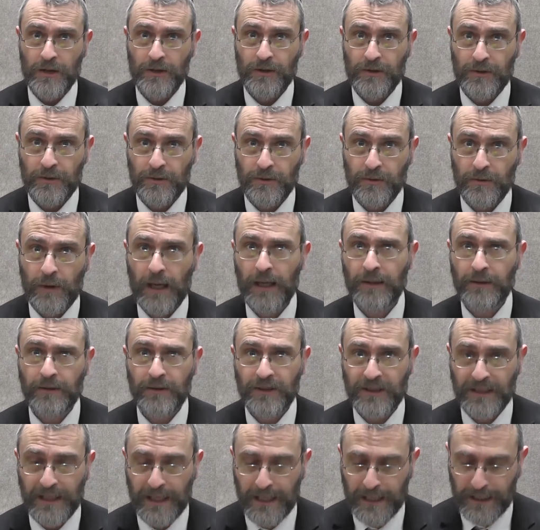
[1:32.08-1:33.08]
To
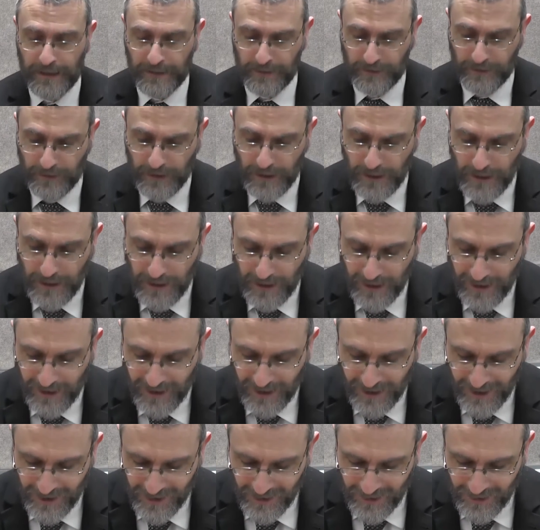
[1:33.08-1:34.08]
understand
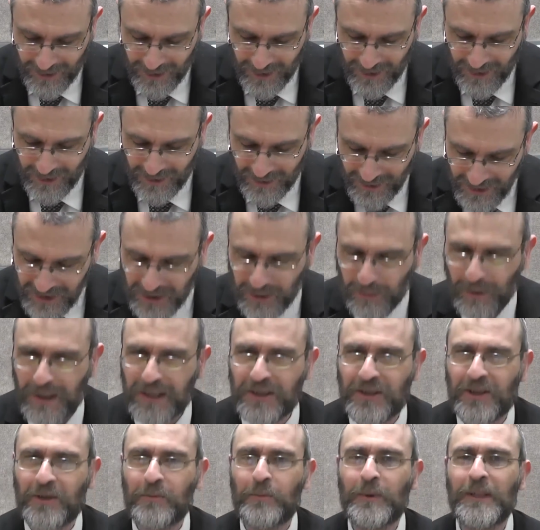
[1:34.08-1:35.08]
this
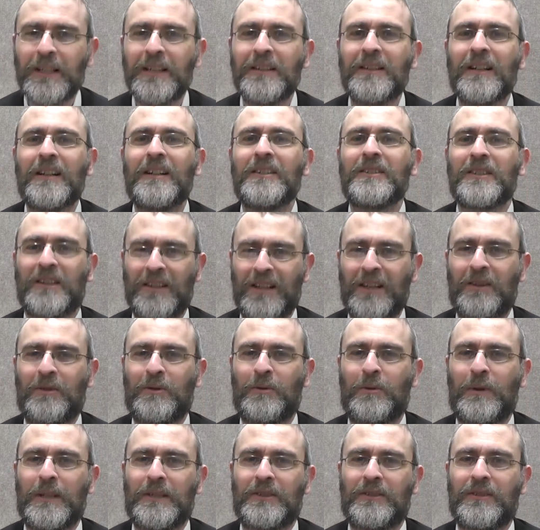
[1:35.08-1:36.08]
question, we need to ask another
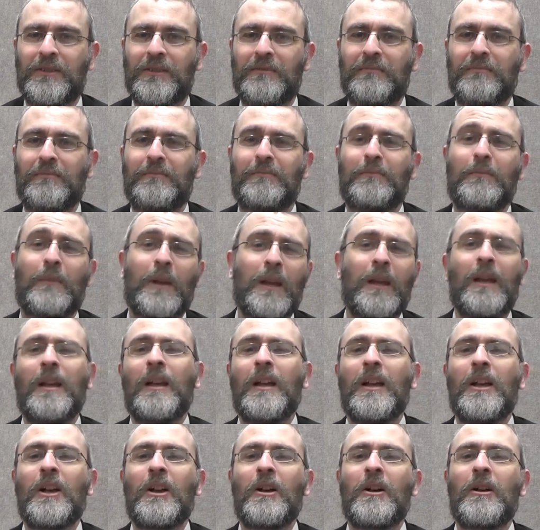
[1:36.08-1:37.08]
question.
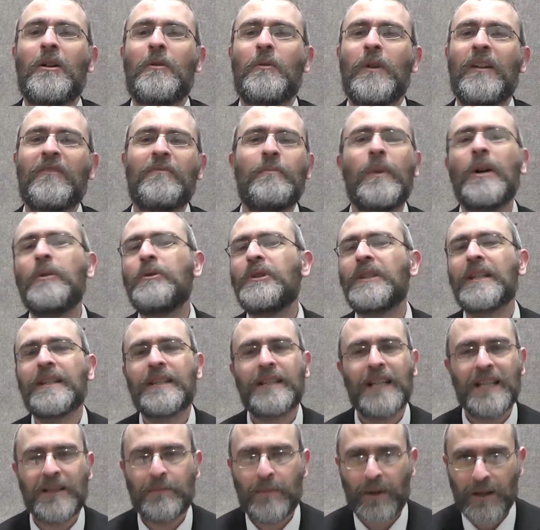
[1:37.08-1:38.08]
If Moshe
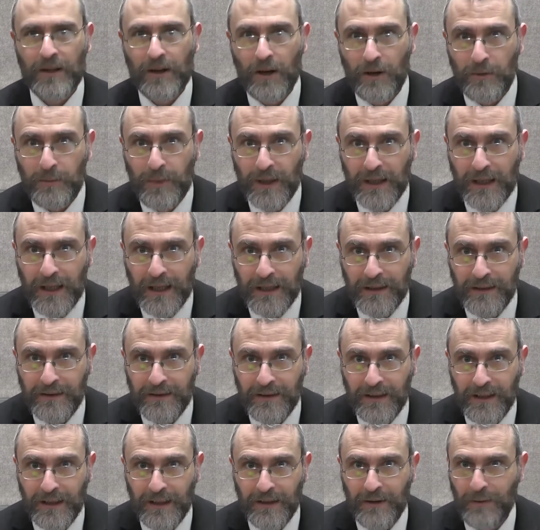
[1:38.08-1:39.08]
says pakod
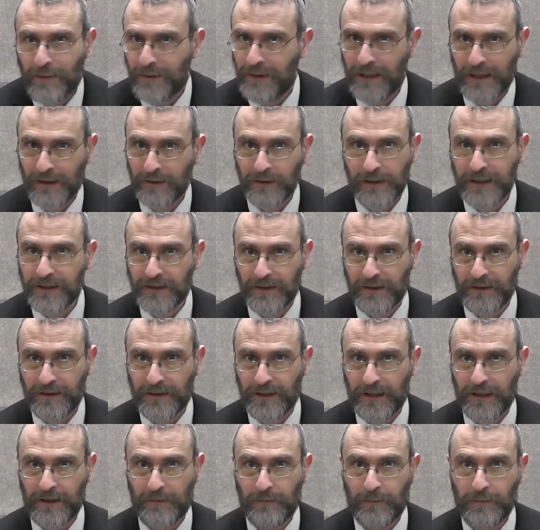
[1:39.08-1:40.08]
pakadati, they'll listen
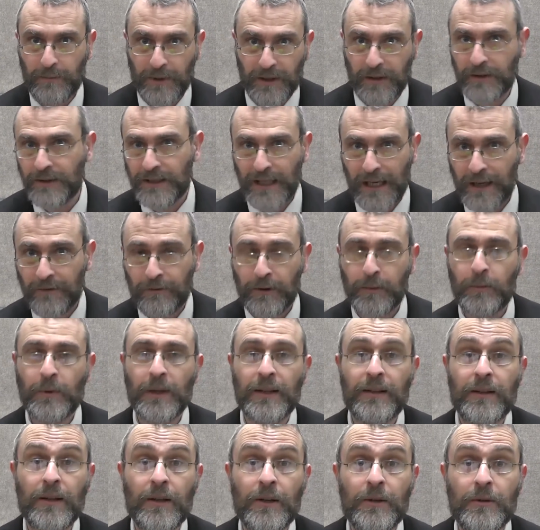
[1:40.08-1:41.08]
to him, because
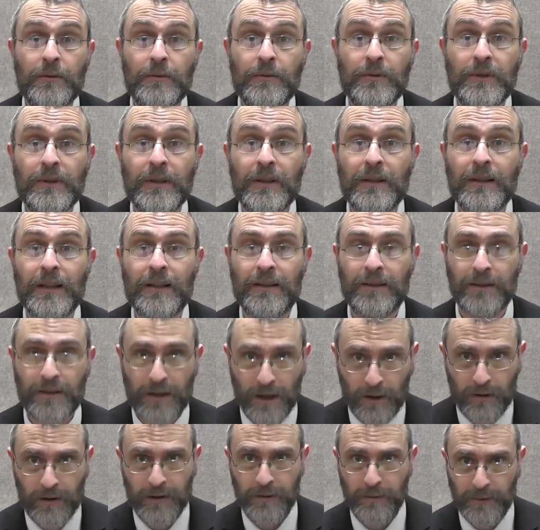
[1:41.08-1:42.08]
everyone knows that the
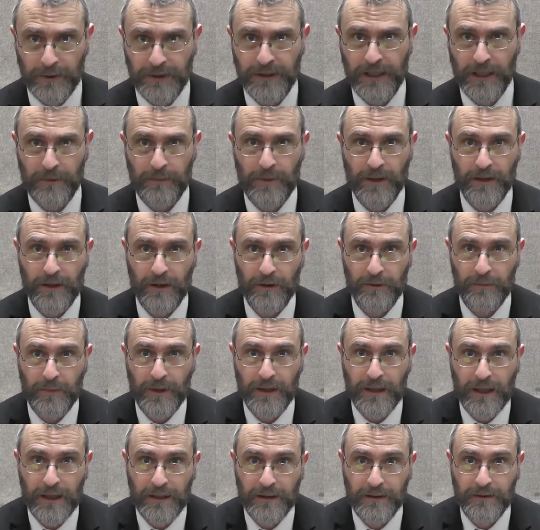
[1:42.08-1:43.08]
Goel will say pakod
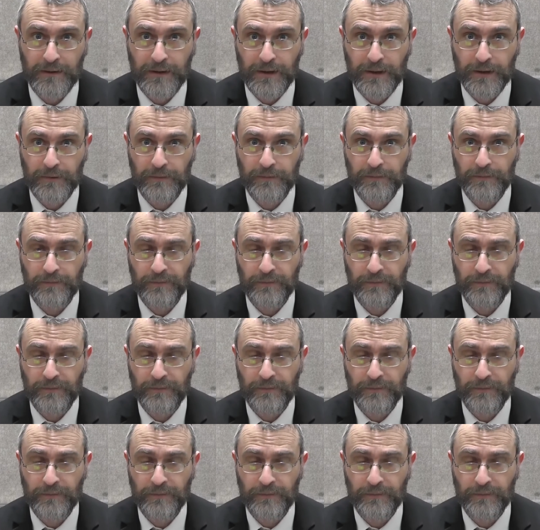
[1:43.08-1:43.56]
pakadati.